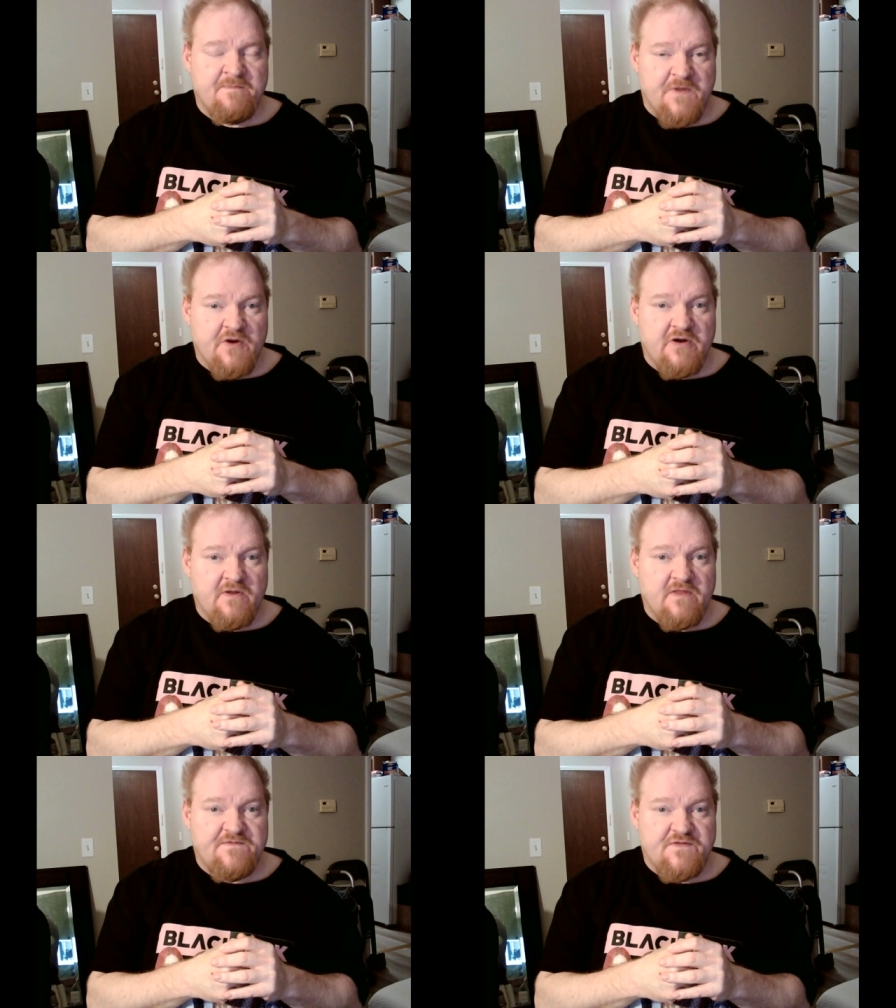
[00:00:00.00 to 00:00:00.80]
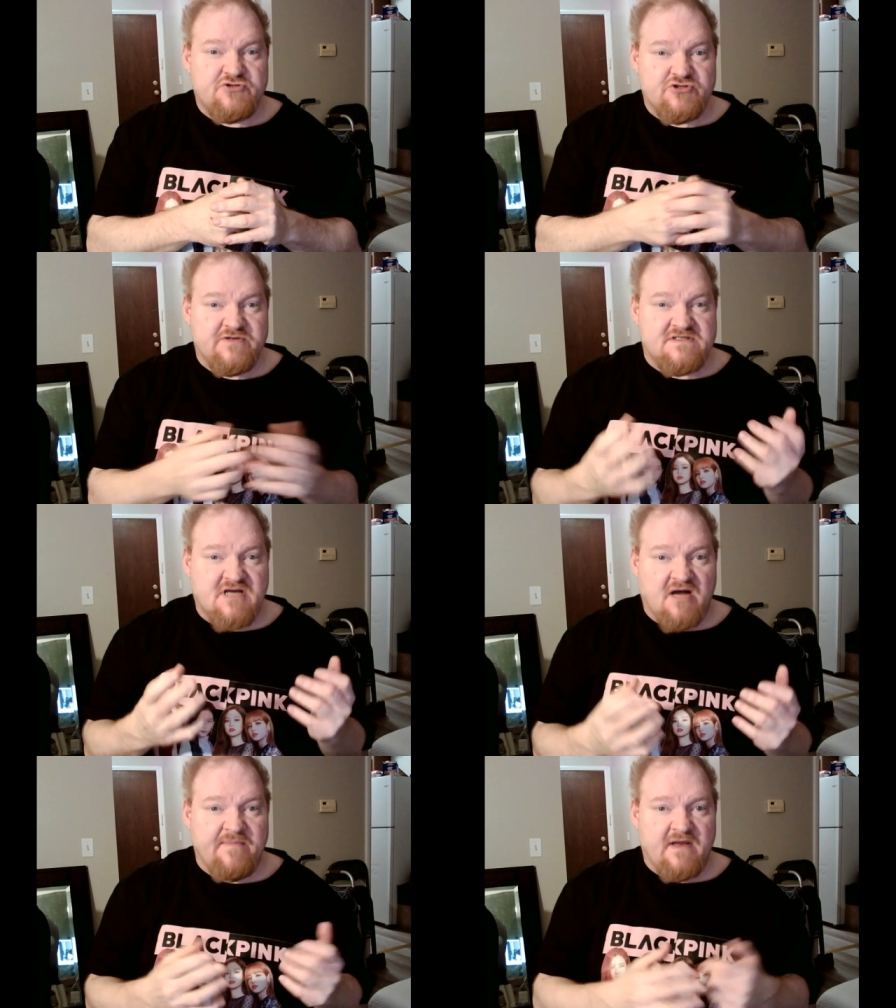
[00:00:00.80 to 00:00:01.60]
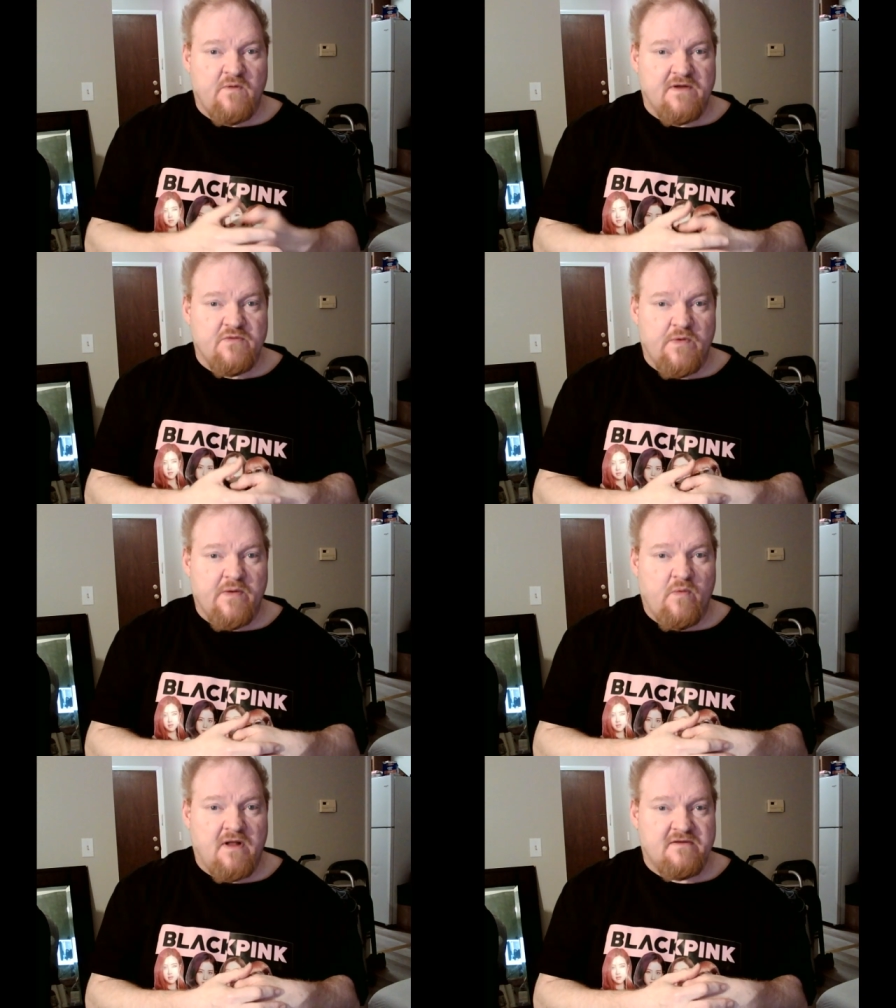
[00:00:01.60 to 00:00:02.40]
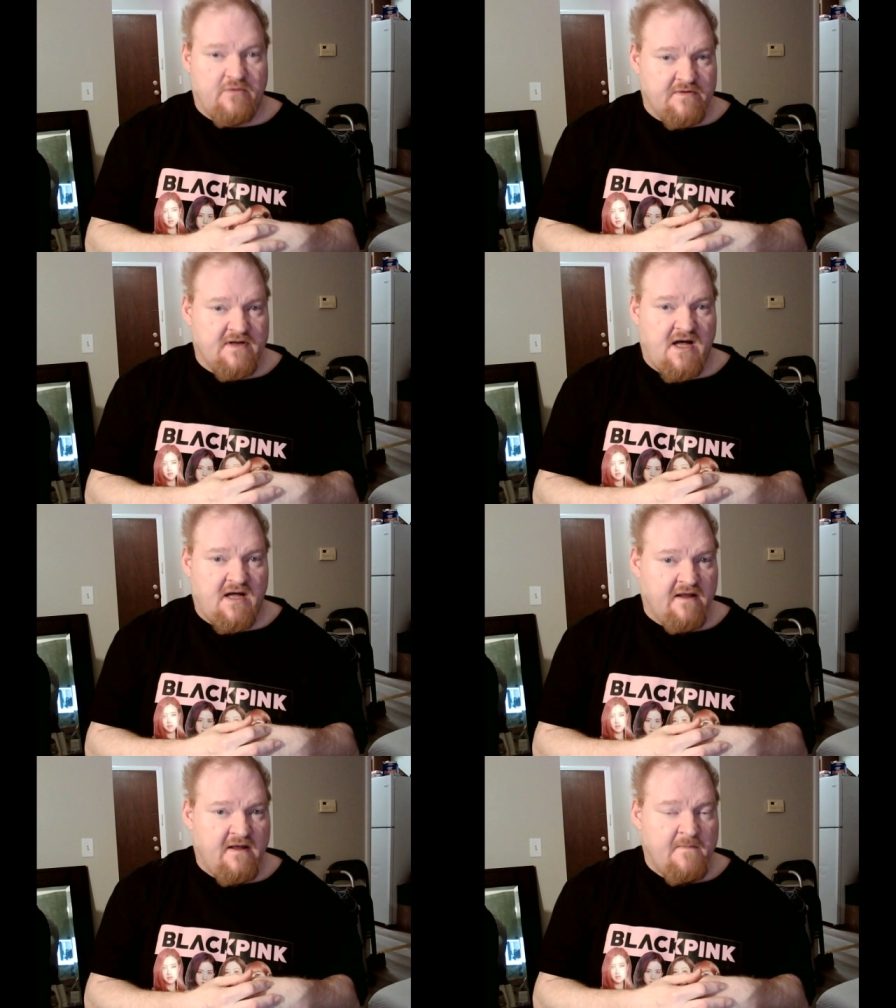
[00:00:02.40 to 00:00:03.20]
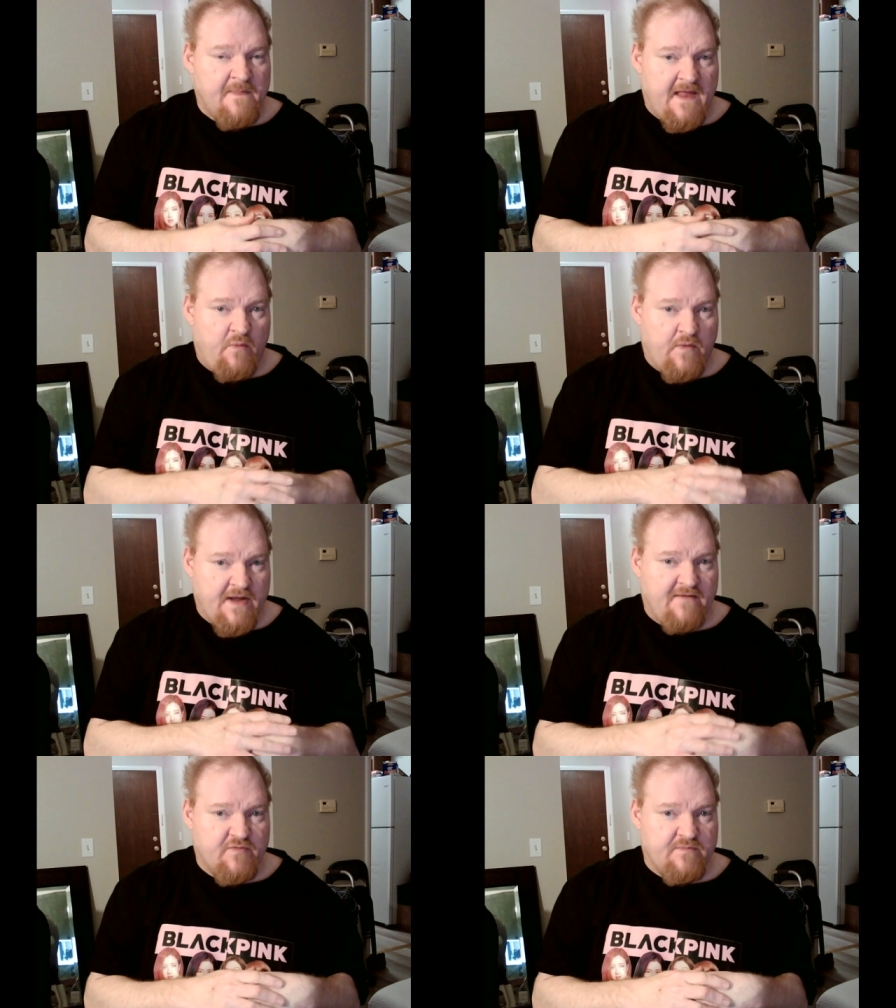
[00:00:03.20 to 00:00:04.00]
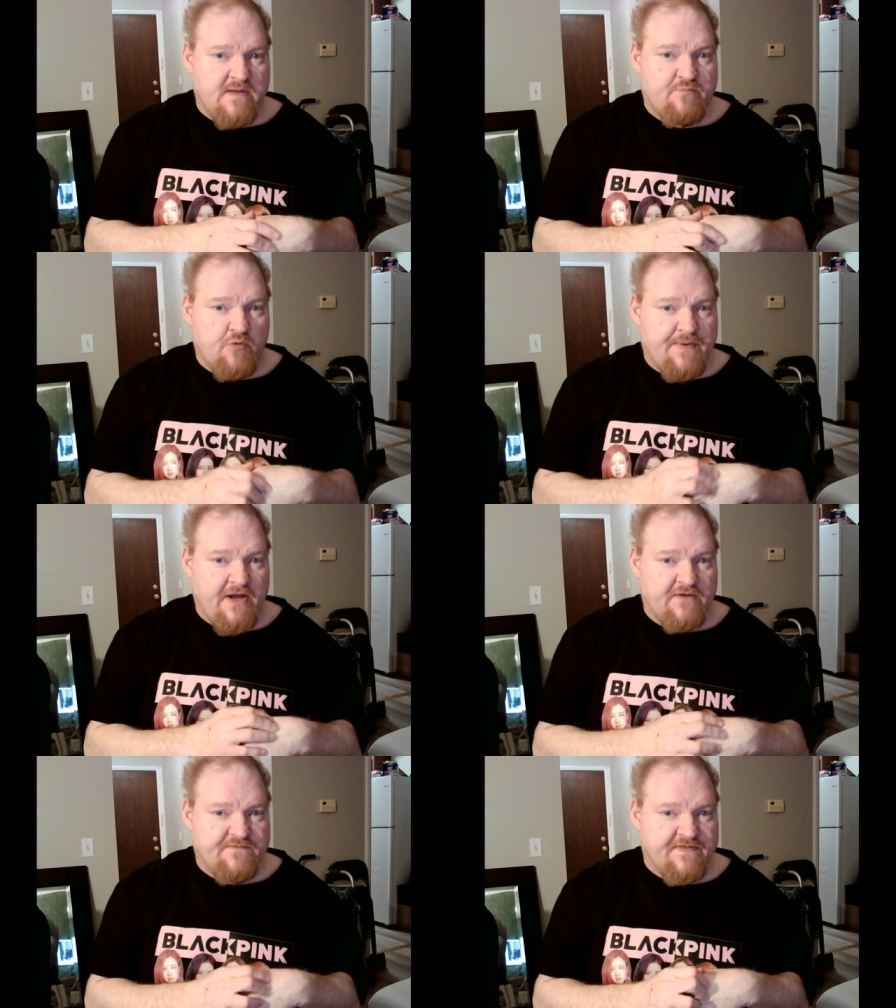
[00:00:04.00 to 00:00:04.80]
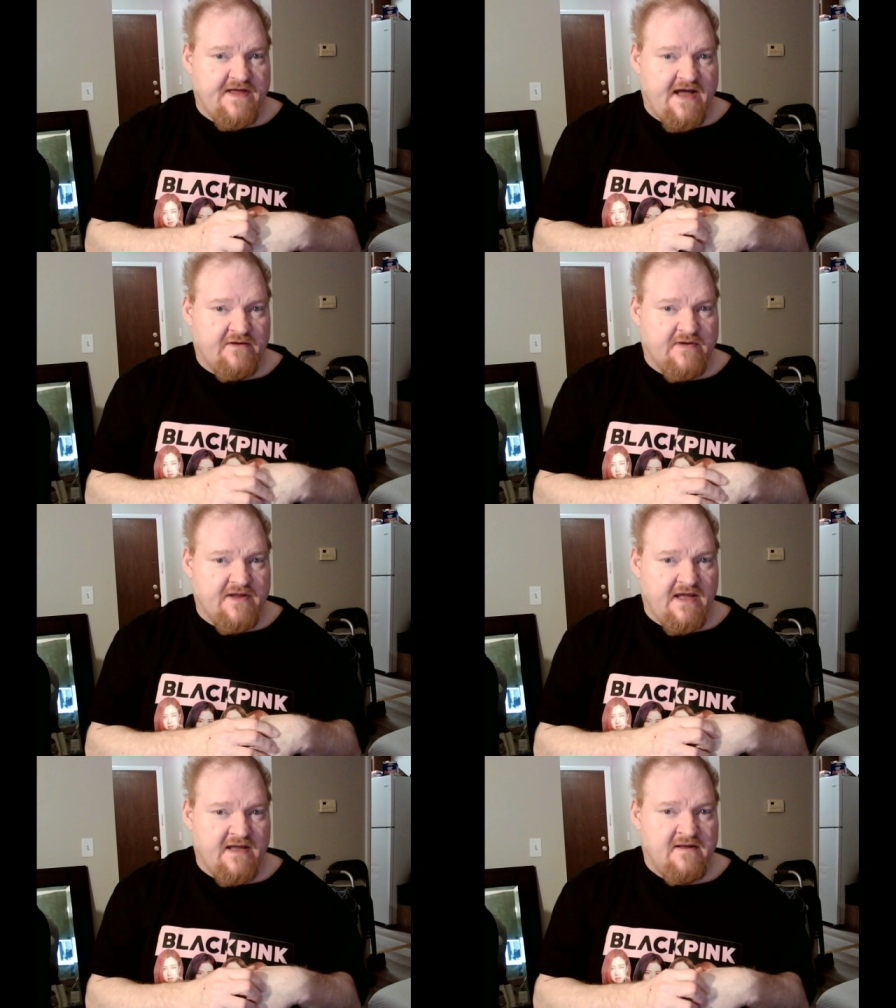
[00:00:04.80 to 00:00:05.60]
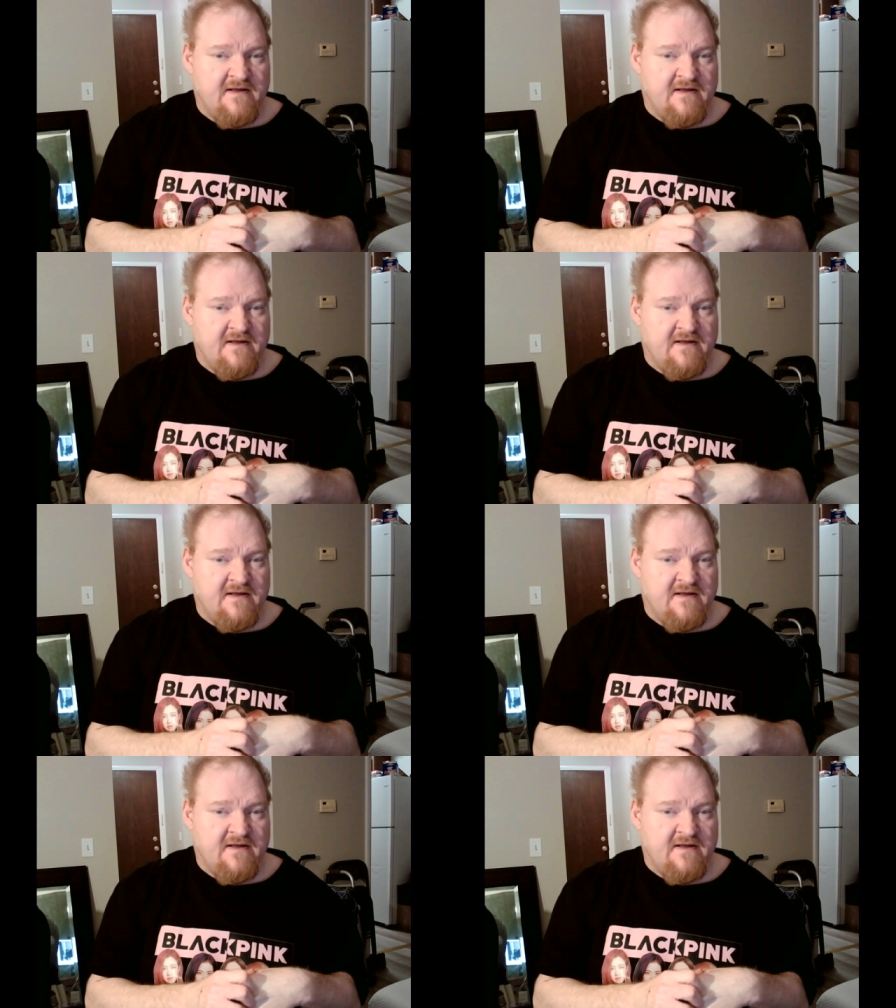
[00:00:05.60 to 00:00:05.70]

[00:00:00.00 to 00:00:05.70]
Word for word: You know, the future is coming whether we want or not. And we have to be prepared for that, okay?